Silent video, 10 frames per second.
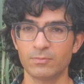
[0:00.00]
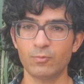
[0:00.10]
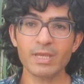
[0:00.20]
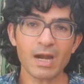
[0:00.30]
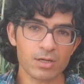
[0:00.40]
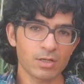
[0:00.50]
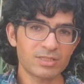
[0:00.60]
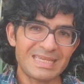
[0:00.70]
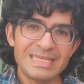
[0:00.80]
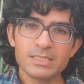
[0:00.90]
We are
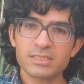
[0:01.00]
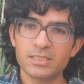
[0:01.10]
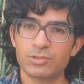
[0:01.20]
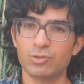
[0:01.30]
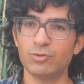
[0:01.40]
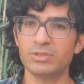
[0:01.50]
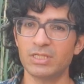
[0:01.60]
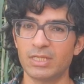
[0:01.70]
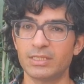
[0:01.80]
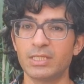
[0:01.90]
not
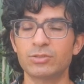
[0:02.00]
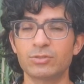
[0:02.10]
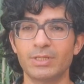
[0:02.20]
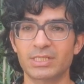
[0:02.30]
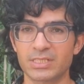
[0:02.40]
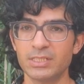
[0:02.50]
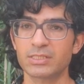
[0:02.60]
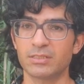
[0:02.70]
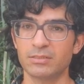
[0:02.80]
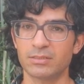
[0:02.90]
instituting it into
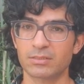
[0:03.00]
existence.